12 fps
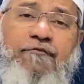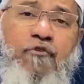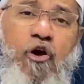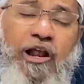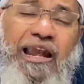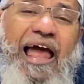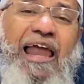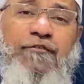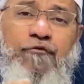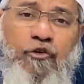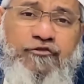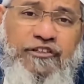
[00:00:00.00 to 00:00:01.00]
If your client
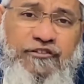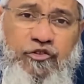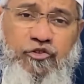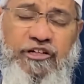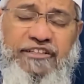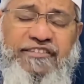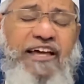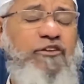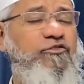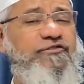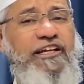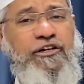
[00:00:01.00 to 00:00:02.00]
forces you to design,
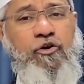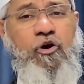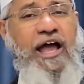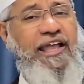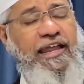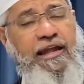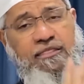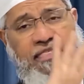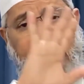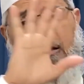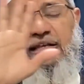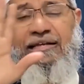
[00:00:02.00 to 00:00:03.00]
you said, no, I can
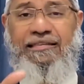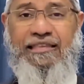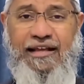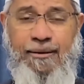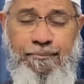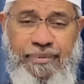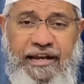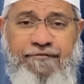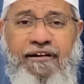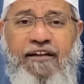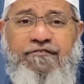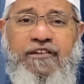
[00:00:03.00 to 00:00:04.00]
design the complete
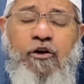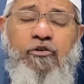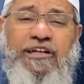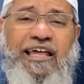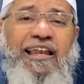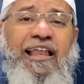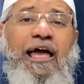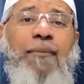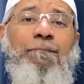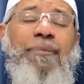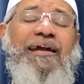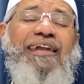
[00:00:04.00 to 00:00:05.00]
five-star hotel,
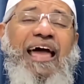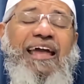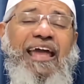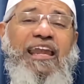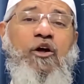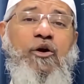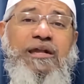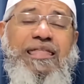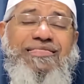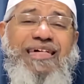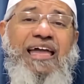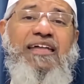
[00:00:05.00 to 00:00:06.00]
but I cannot
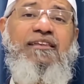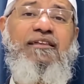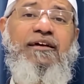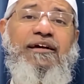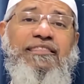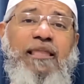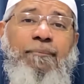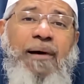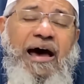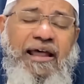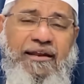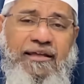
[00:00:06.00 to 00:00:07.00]
design the
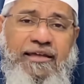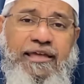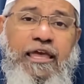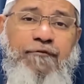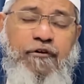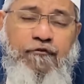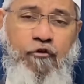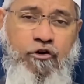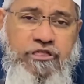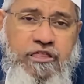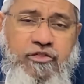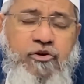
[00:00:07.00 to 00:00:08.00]
bar. If he
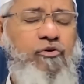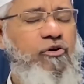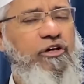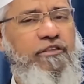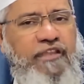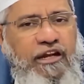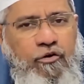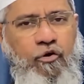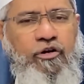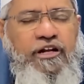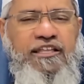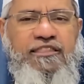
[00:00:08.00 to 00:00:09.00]
forces you, then
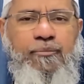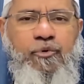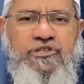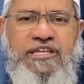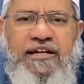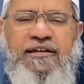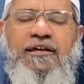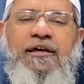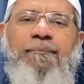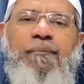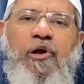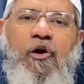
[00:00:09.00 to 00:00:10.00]
don't take the
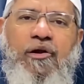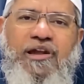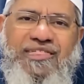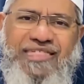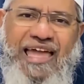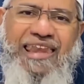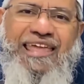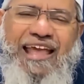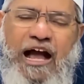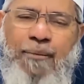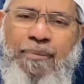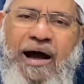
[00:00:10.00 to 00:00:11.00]
project, because
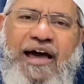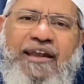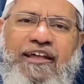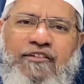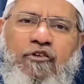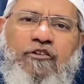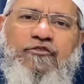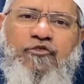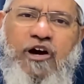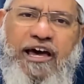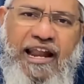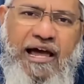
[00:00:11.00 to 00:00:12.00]
designing a bar is
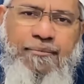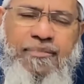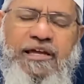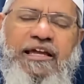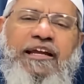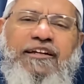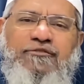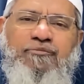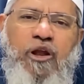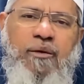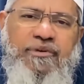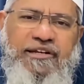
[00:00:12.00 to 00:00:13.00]
also haram. It is
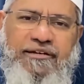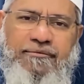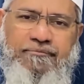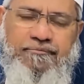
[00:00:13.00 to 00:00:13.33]
prohibited.